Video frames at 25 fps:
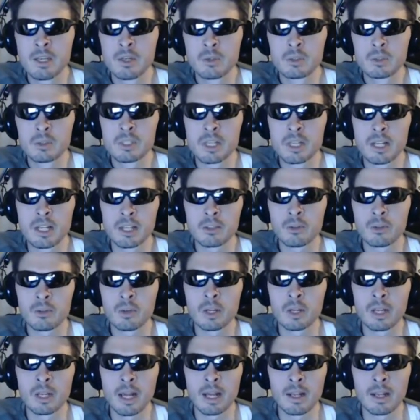is that I thought
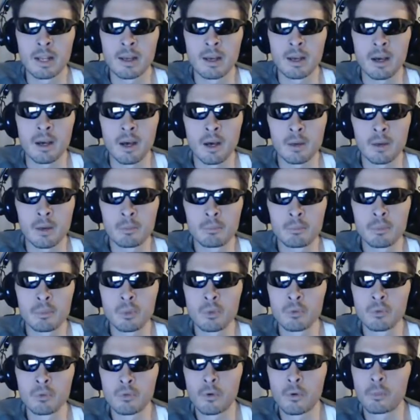it had a
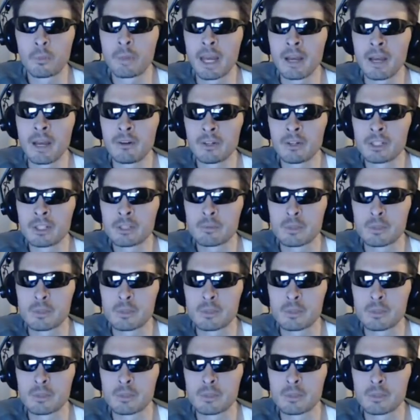beautiful balance